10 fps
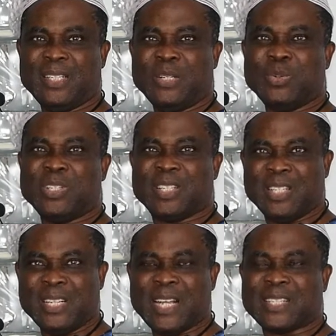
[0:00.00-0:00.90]
They will
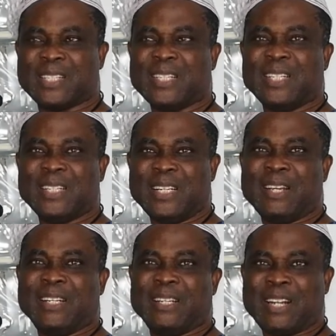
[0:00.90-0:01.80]
see that they
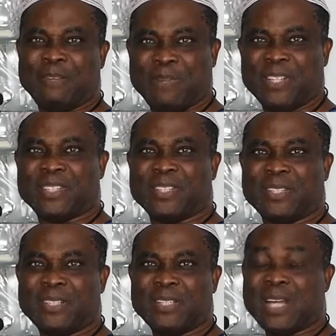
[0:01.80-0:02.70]
are in the right
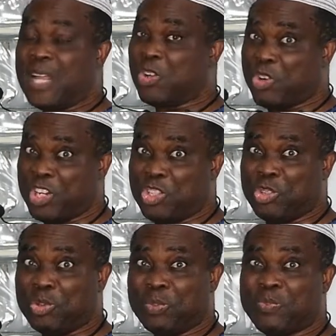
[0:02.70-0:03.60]
place. I
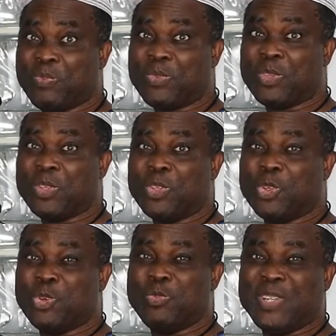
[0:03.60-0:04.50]
encourage you,
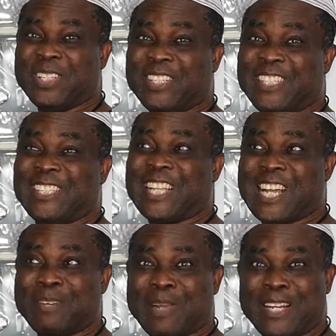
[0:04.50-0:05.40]
don't be
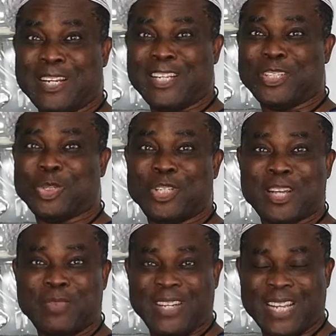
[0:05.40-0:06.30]
deterred by the
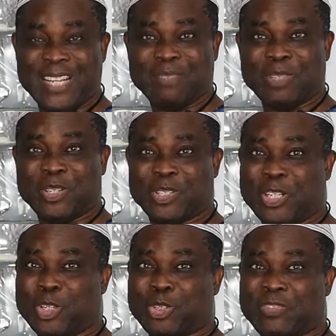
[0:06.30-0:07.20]
social media, because
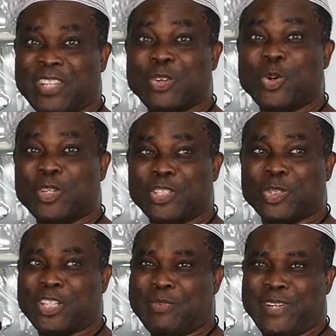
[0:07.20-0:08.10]
a lot of things go on the
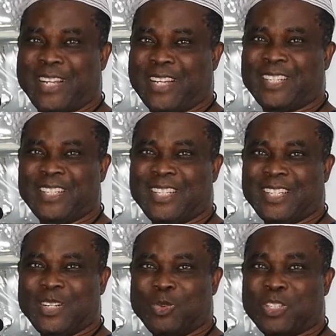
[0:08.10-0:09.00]
social media
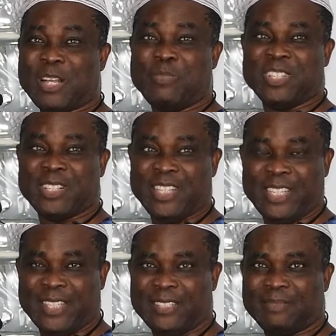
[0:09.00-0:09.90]
which are
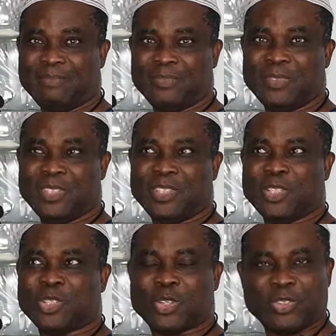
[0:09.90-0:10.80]
misleading.
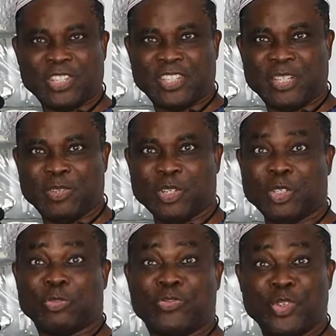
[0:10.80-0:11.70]
Just concentrate, because
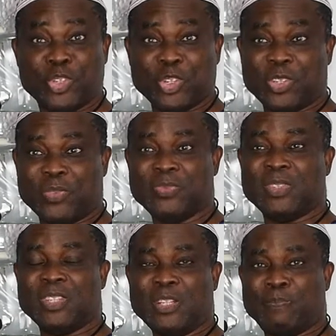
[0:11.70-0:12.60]
your future
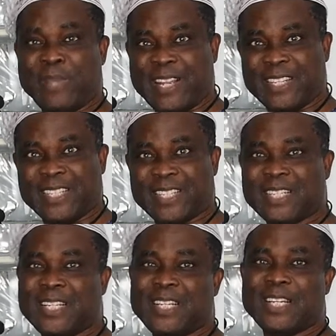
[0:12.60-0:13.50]

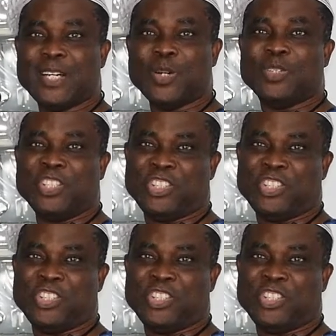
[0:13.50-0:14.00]
depends on these